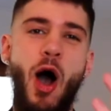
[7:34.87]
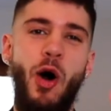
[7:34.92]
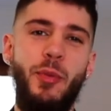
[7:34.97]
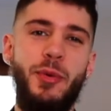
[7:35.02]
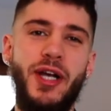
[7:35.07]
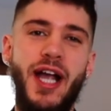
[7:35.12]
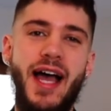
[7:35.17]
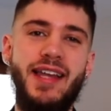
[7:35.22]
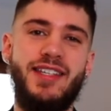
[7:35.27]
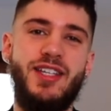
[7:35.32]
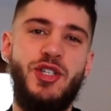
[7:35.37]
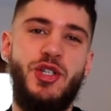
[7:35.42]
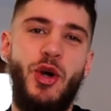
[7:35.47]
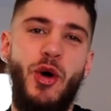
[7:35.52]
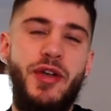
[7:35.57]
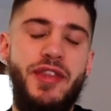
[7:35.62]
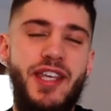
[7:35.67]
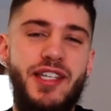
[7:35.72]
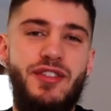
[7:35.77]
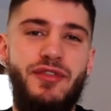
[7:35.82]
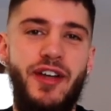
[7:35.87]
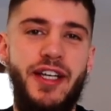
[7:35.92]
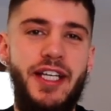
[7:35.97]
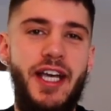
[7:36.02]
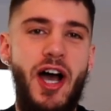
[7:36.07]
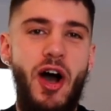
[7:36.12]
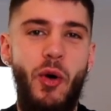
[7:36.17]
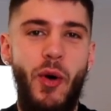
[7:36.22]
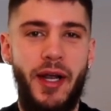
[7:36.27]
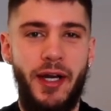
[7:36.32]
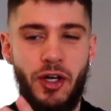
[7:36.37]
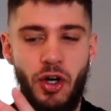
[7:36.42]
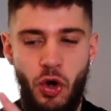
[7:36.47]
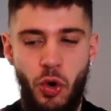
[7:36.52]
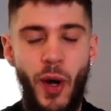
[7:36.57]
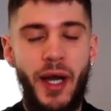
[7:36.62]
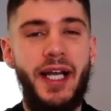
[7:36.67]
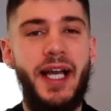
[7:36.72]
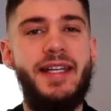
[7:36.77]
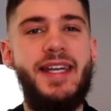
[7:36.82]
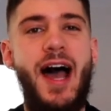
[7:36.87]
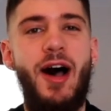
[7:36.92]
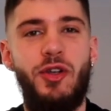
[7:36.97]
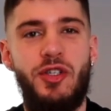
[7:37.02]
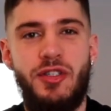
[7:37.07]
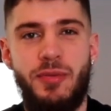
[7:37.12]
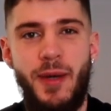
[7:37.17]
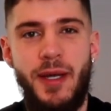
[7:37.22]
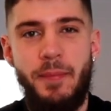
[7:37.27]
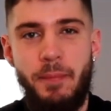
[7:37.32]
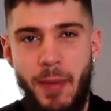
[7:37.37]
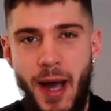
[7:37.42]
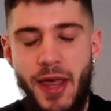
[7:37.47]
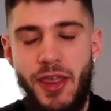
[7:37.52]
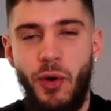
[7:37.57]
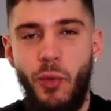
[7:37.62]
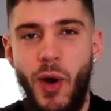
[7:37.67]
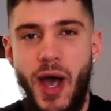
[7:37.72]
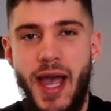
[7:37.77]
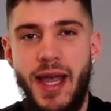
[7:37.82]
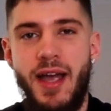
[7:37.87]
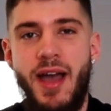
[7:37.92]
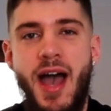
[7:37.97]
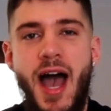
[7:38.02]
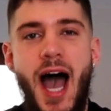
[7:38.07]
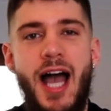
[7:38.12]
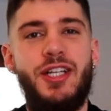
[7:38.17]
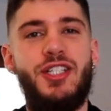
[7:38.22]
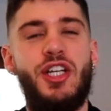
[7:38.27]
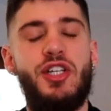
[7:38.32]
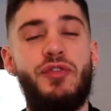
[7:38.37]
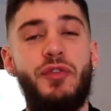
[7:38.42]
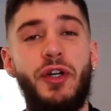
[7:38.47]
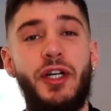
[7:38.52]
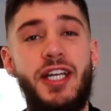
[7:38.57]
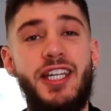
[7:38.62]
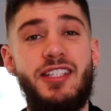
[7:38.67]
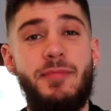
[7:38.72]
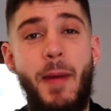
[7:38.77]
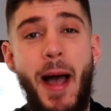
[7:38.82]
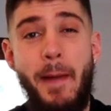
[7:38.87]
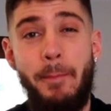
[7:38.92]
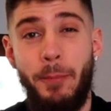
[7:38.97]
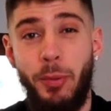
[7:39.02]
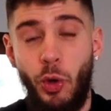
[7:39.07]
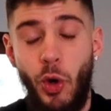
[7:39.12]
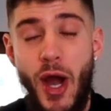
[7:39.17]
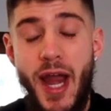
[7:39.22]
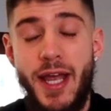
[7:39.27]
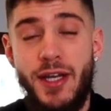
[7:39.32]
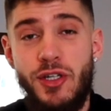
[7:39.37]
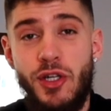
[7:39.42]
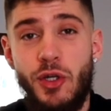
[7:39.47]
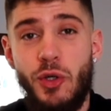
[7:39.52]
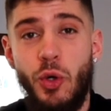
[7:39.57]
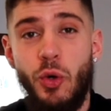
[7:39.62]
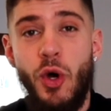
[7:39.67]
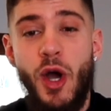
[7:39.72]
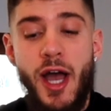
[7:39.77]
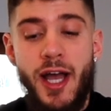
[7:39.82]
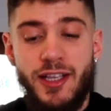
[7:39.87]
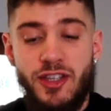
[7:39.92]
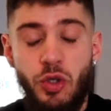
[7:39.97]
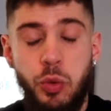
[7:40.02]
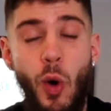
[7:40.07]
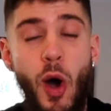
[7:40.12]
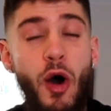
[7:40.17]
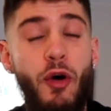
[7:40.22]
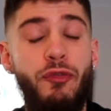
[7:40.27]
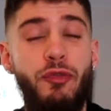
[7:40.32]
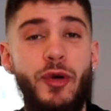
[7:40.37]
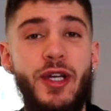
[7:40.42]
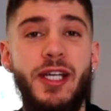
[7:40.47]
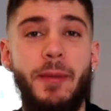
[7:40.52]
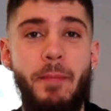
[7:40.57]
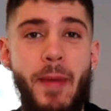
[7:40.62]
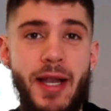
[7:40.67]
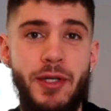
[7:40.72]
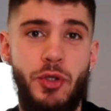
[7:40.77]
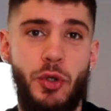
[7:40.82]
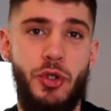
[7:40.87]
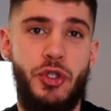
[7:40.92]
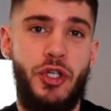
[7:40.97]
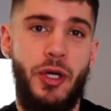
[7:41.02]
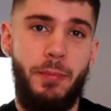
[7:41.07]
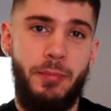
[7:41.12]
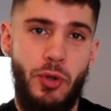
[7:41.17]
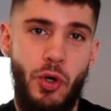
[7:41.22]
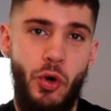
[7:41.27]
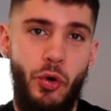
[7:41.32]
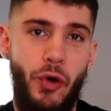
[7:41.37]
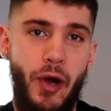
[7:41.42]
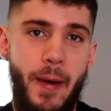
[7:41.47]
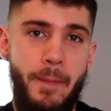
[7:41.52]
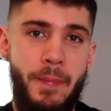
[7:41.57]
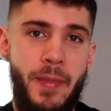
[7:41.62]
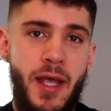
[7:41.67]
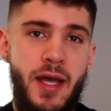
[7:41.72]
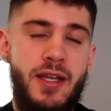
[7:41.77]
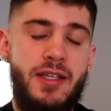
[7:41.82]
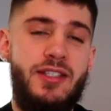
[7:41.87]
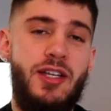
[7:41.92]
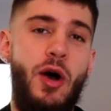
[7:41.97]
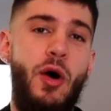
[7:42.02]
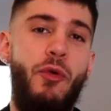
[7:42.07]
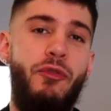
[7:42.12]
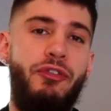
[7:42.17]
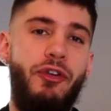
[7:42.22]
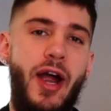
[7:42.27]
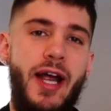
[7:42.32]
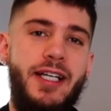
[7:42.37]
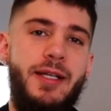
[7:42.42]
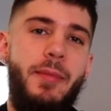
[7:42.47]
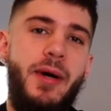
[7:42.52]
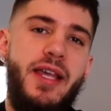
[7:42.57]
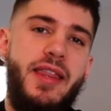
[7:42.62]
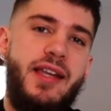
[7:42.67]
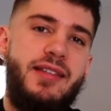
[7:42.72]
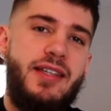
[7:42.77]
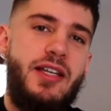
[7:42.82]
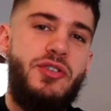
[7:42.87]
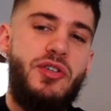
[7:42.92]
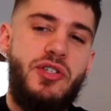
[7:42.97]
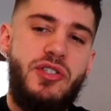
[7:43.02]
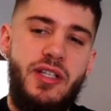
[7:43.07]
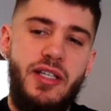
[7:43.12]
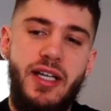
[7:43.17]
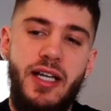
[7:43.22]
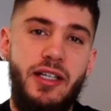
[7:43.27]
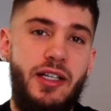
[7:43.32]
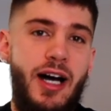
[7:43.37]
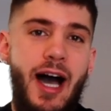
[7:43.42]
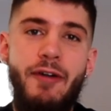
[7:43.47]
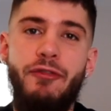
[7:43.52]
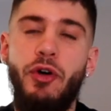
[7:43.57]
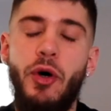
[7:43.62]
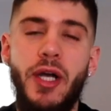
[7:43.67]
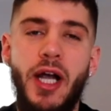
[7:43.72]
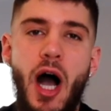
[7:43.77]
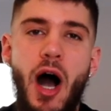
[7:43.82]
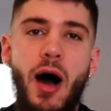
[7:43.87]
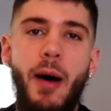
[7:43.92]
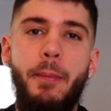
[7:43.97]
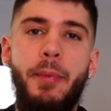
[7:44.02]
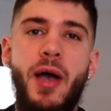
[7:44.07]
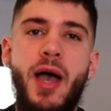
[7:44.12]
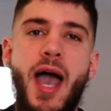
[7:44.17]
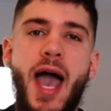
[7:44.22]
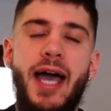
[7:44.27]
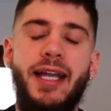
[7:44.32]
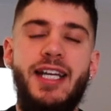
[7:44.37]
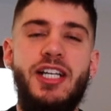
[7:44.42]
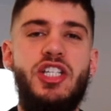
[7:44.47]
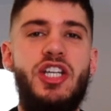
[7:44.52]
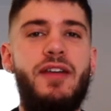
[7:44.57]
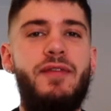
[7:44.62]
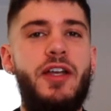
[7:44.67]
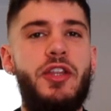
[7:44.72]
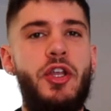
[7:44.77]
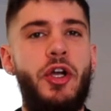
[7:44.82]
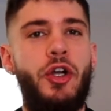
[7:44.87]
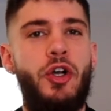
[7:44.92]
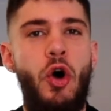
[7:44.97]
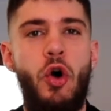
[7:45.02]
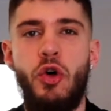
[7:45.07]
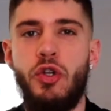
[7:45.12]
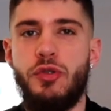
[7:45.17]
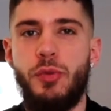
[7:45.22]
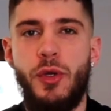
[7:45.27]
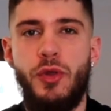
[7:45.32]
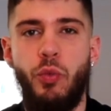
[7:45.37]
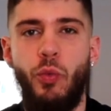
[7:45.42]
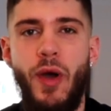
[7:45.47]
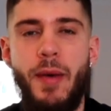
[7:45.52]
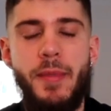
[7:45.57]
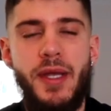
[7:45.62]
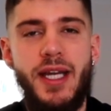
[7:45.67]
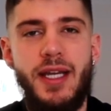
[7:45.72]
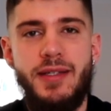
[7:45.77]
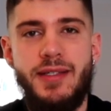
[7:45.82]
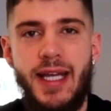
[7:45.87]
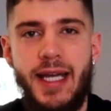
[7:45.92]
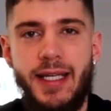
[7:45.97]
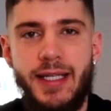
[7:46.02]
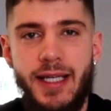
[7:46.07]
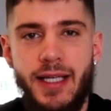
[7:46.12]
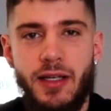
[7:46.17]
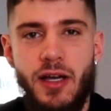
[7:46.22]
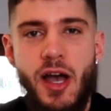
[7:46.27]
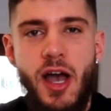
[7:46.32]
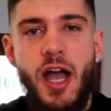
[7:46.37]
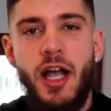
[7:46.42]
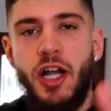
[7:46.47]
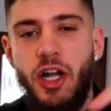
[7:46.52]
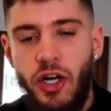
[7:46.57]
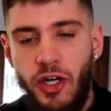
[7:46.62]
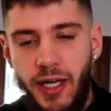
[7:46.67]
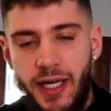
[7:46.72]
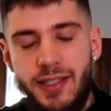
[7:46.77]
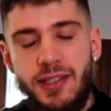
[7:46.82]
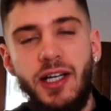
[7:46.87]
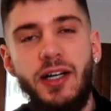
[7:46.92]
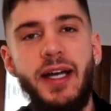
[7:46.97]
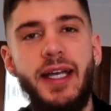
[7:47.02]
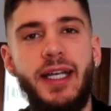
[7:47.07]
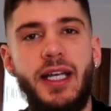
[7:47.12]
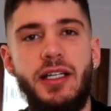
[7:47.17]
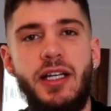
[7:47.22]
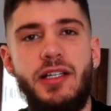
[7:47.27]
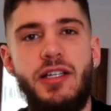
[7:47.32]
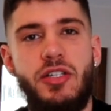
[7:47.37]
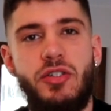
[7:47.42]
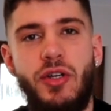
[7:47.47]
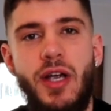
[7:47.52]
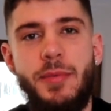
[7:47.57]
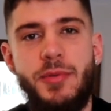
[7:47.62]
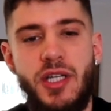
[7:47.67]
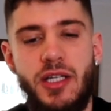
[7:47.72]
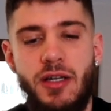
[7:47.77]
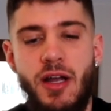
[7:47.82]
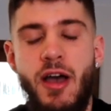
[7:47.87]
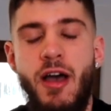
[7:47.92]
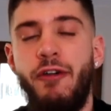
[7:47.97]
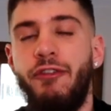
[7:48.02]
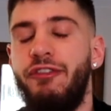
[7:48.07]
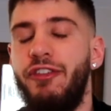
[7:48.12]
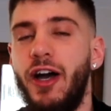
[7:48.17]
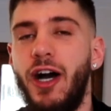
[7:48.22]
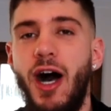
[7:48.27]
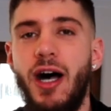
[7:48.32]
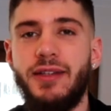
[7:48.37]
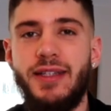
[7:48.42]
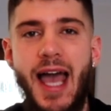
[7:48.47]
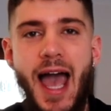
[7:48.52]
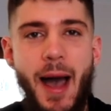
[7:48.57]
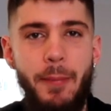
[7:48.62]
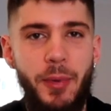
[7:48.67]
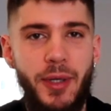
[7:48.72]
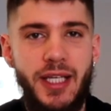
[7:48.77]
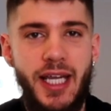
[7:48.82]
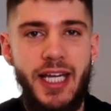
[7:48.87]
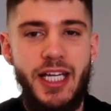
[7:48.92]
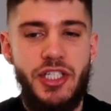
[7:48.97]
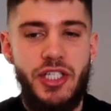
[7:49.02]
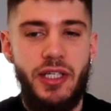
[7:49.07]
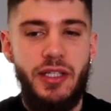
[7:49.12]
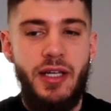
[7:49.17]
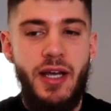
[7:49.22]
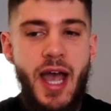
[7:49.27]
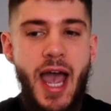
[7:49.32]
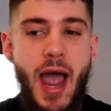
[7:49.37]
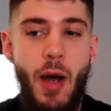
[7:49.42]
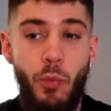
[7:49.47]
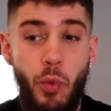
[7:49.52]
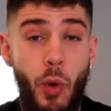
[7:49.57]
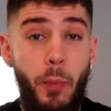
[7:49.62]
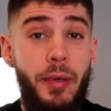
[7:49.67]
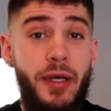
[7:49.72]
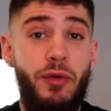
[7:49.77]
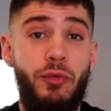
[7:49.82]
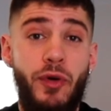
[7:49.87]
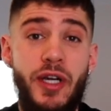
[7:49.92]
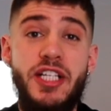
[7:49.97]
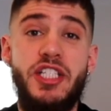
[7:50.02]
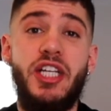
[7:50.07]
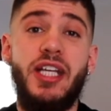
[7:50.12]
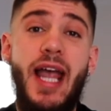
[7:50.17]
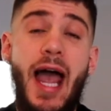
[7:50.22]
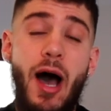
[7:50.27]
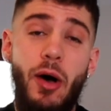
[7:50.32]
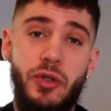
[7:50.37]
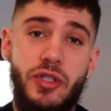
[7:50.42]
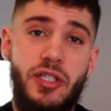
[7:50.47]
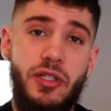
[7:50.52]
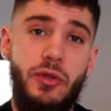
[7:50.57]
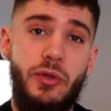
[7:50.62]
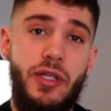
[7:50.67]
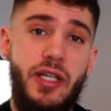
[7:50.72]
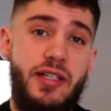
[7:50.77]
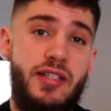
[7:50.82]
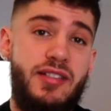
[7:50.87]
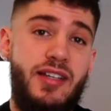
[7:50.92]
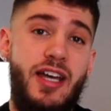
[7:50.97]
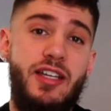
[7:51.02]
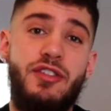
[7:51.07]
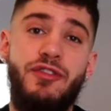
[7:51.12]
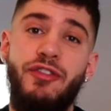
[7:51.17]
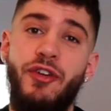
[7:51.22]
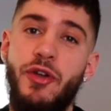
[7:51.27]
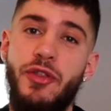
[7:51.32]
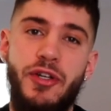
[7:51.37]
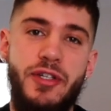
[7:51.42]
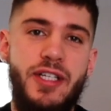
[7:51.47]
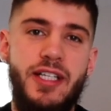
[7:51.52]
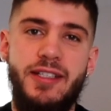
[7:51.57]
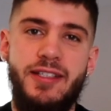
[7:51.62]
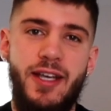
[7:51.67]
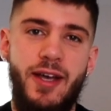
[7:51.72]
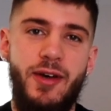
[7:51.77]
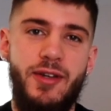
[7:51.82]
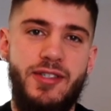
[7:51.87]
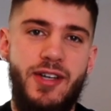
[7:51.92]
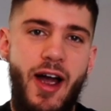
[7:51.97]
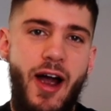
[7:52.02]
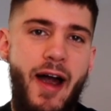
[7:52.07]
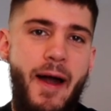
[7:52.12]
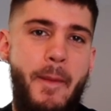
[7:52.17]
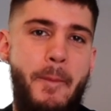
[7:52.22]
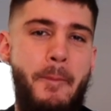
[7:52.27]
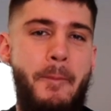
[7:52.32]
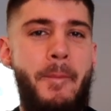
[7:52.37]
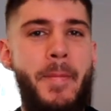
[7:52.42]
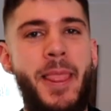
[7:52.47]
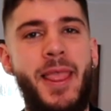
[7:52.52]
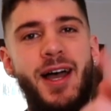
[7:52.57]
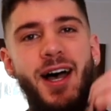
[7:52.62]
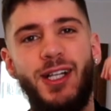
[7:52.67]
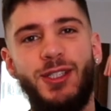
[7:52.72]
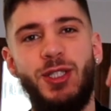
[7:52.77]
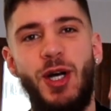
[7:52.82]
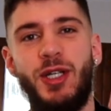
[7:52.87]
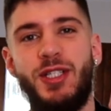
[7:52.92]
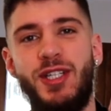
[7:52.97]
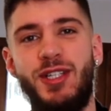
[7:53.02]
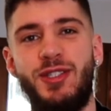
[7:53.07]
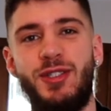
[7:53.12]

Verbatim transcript: hope you guys enjoyed this video and quick announcement, by the way, I just released my brand new 12 week mentorship program. So for anybody that's interested in leveling up and achieving their goals with women and dating, click the link in the description, fill out the application, and we'll be reaching out to you to discuss further details. All right, I'll talk to you